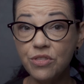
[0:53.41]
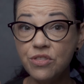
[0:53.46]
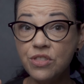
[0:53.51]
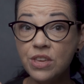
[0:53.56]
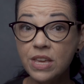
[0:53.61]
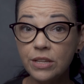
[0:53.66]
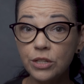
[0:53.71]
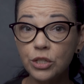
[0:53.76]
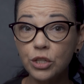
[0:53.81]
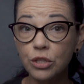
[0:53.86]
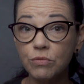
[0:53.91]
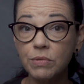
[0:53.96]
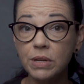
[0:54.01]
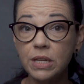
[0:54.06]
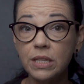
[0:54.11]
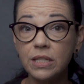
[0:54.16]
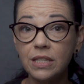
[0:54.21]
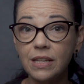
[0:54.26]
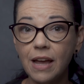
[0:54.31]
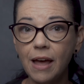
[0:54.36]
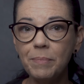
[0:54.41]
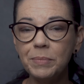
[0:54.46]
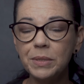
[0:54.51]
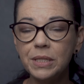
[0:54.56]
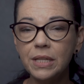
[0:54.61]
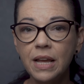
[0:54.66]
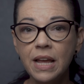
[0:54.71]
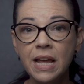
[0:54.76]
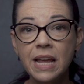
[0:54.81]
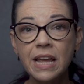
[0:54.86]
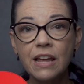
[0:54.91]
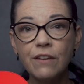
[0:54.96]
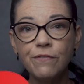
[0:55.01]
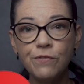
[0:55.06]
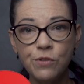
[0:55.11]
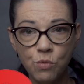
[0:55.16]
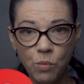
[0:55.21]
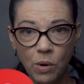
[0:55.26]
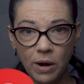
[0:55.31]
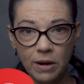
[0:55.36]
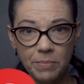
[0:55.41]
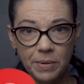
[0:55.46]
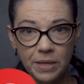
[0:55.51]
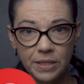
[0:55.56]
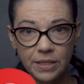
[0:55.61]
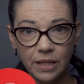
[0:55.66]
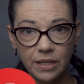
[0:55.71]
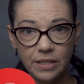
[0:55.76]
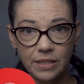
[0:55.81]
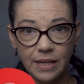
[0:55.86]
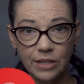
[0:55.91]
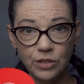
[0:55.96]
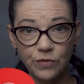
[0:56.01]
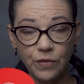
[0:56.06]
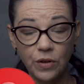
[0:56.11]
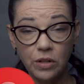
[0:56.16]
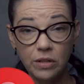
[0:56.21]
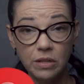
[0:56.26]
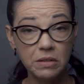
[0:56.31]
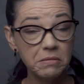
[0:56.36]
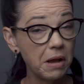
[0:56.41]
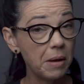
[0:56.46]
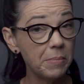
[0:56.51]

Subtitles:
these 3 steps if you want to be successful.